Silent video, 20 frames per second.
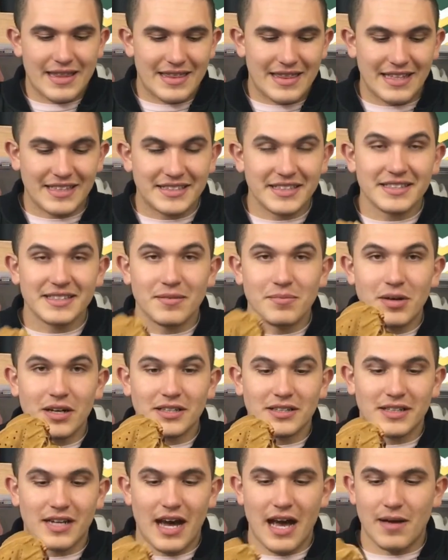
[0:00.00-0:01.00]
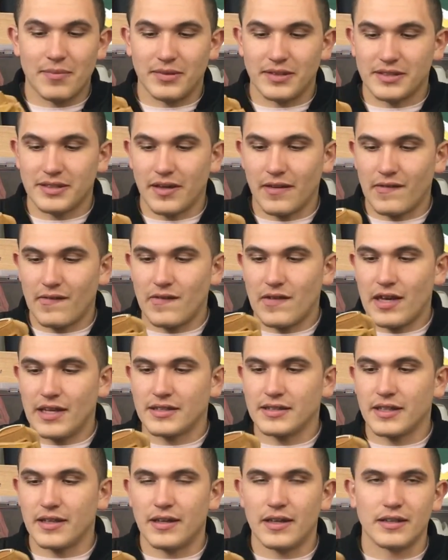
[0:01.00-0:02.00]
this is a must cop. It's a,
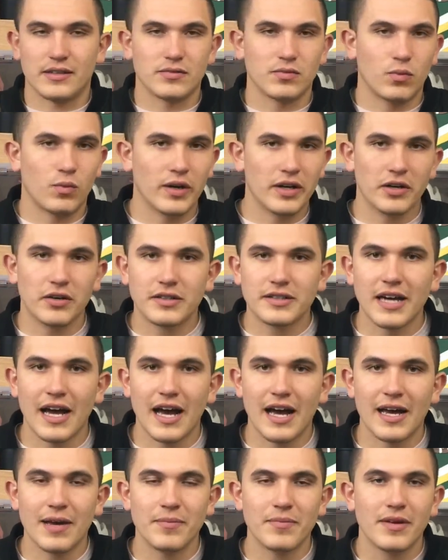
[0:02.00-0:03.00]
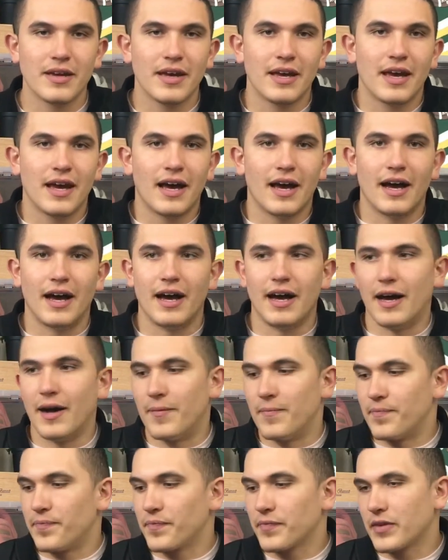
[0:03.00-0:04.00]
it's a, it's winter time.
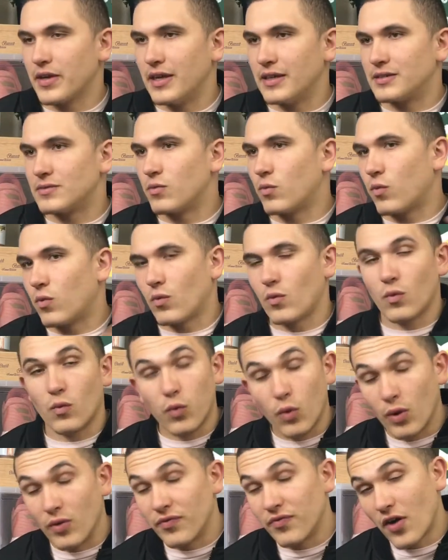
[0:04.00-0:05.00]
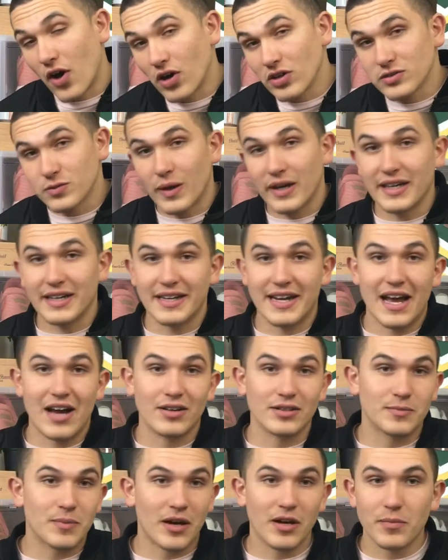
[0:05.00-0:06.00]
Um, it's, well, fall's winding down.
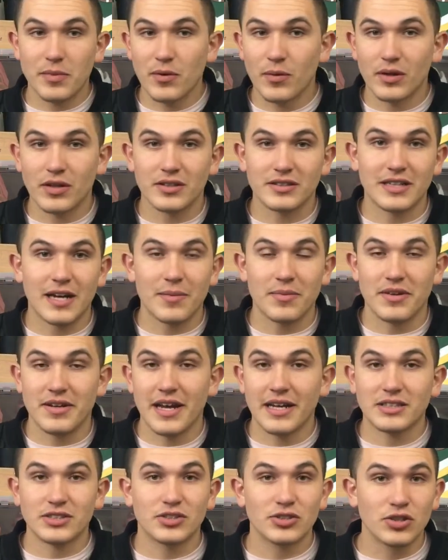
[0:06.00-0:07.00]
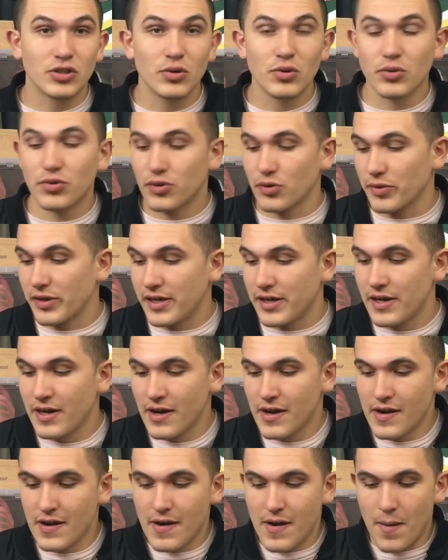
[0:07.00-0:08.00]
It's about to be winter time. The next two, three
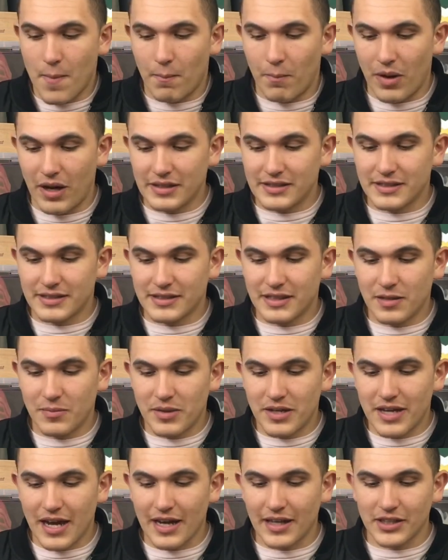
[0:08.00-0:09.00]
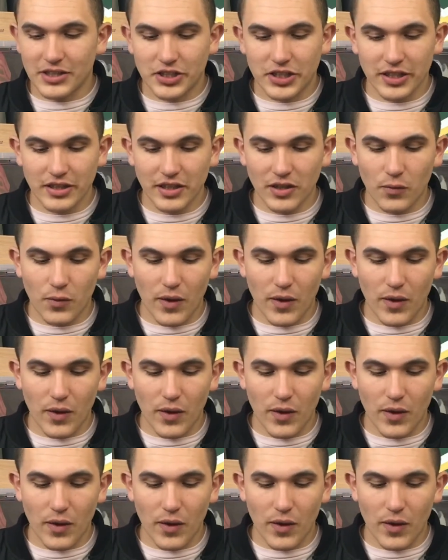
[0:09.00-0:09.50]
months is going to be kind of chilly